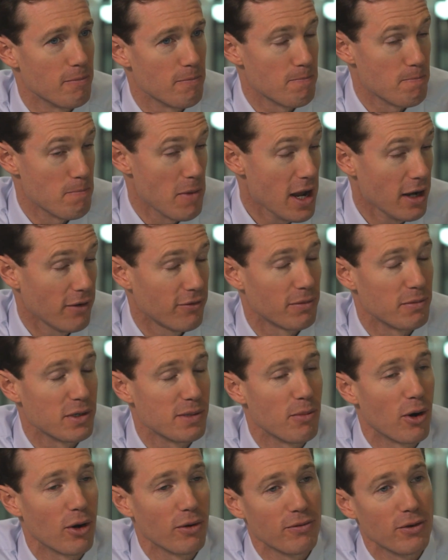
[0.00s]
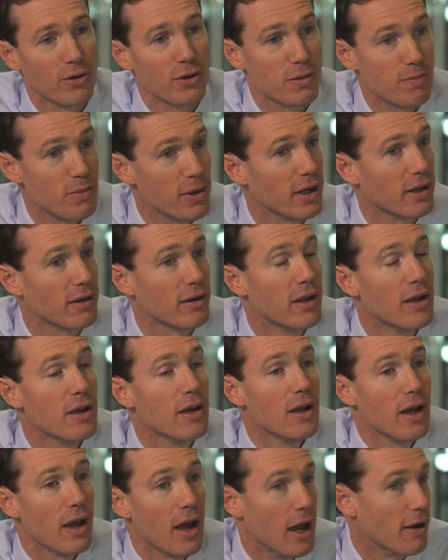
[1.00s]
made from smartphones being
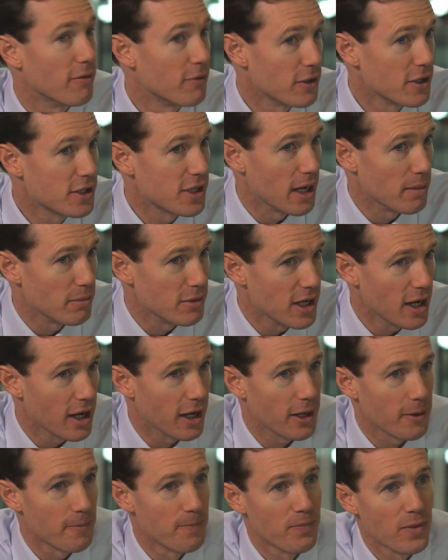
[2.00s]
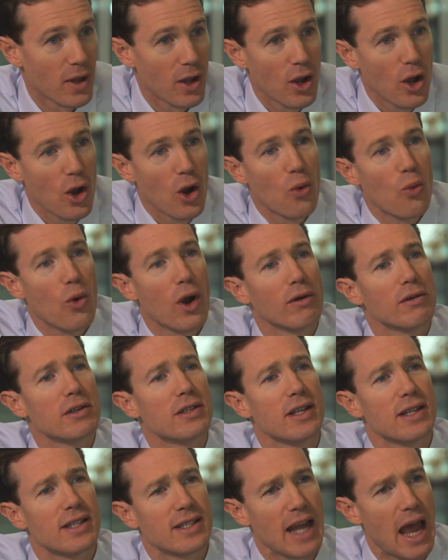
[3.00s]
for the same day. Whereas
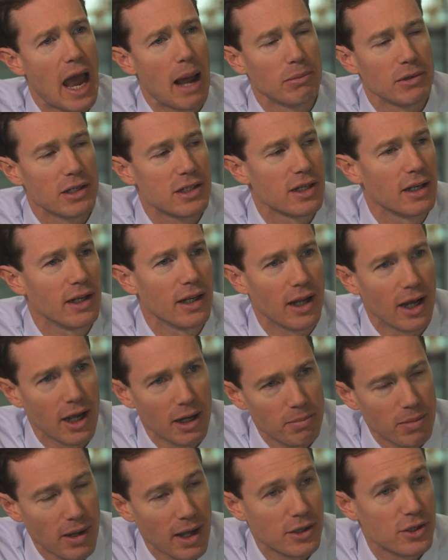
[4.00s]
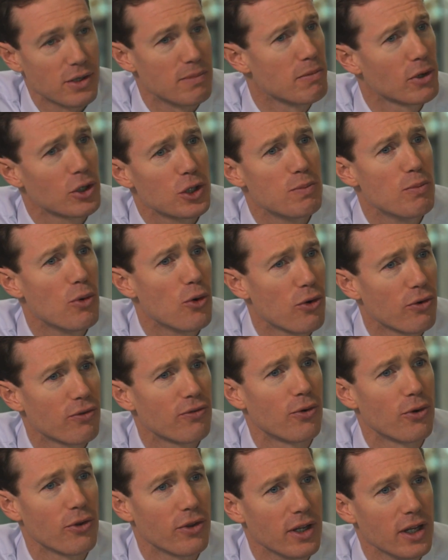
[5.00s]
the tablets and the iPads are much more
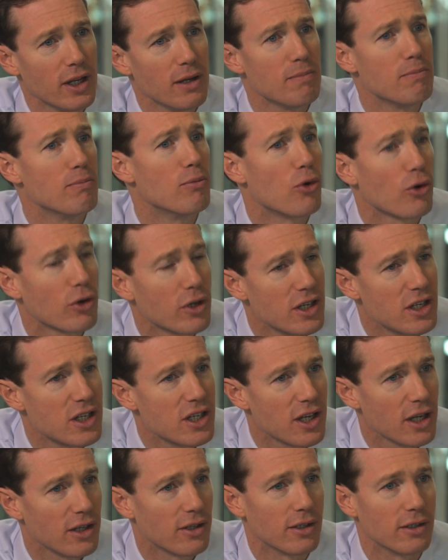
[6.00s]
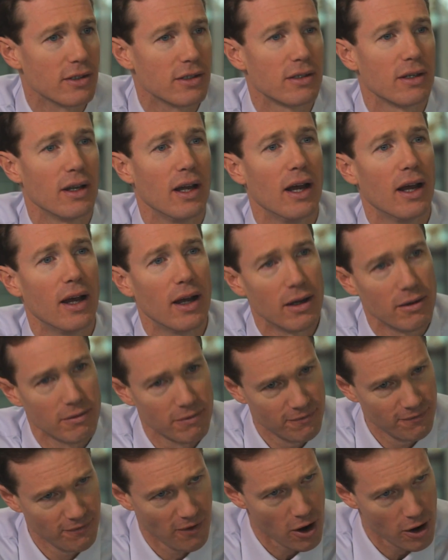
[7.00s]
for the more considered,
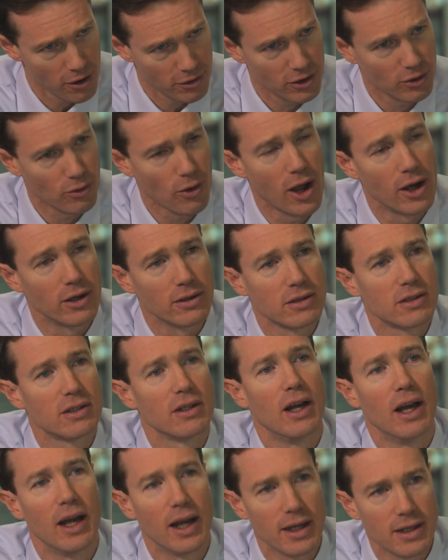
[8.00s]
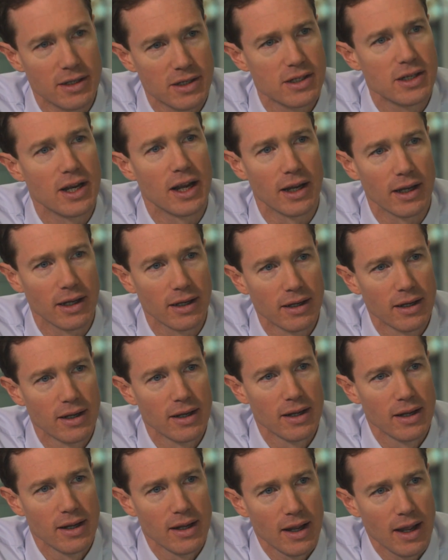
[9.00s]
farther out stay.
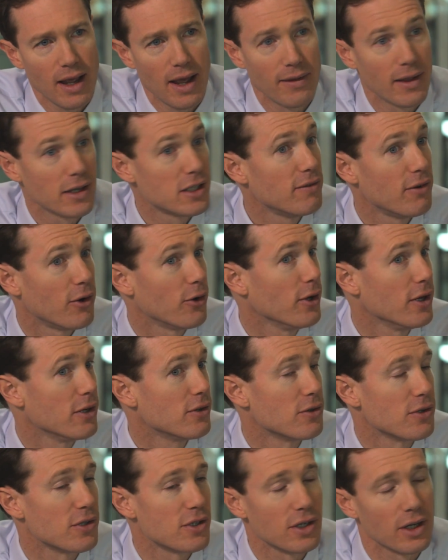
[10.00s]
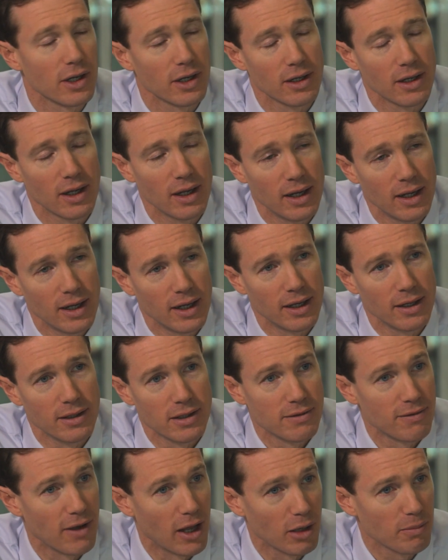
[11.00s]
And that's a very interesting
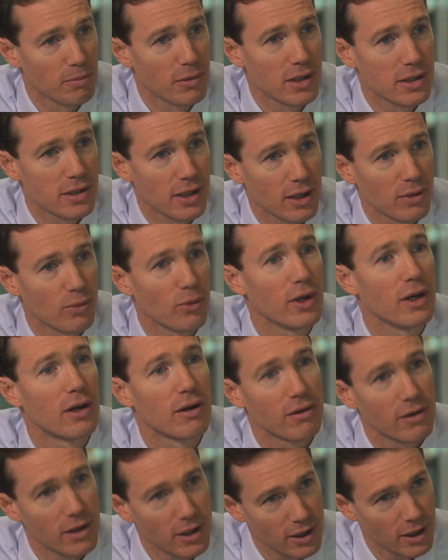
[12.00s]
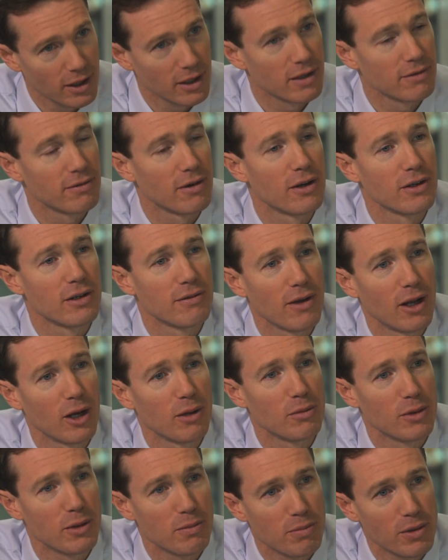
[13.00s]
development, and we are thinking of our
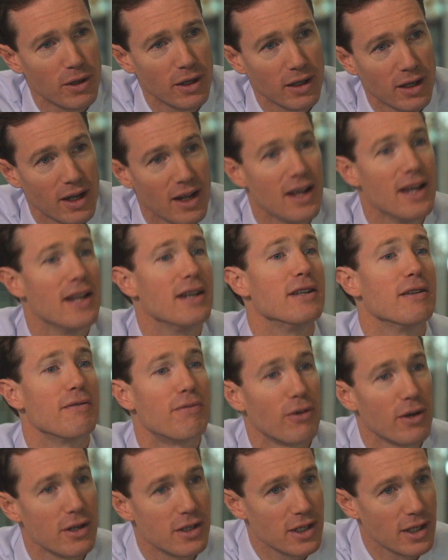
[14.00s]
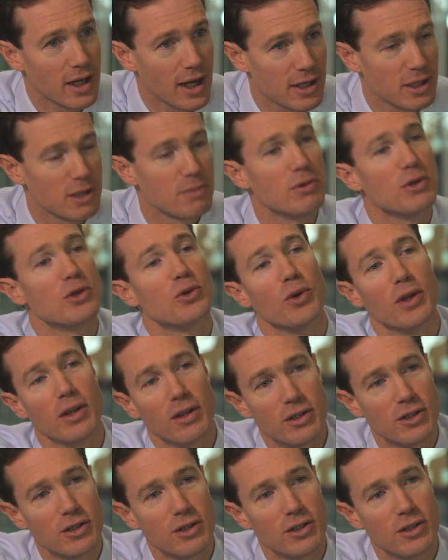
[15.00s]
development being differentiated between the